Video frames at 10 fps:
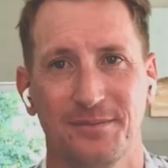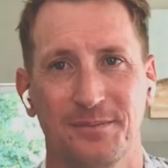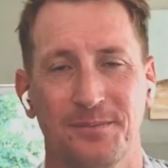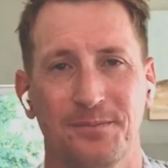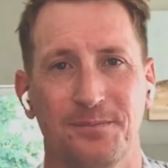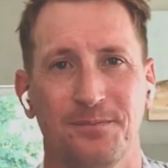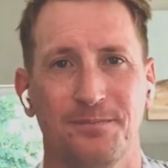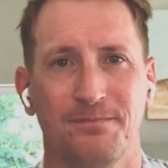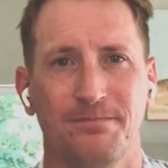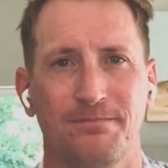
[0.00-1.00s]

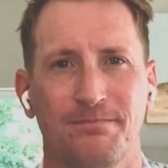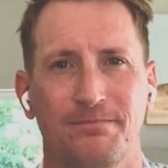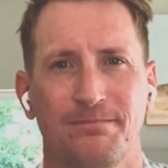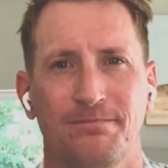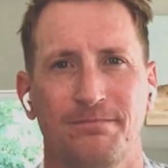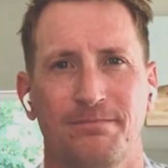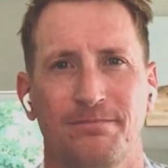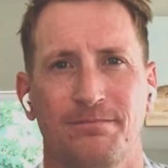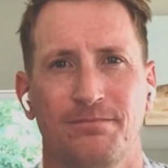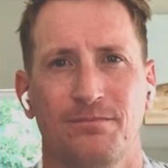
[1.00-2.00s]
(no one is talking)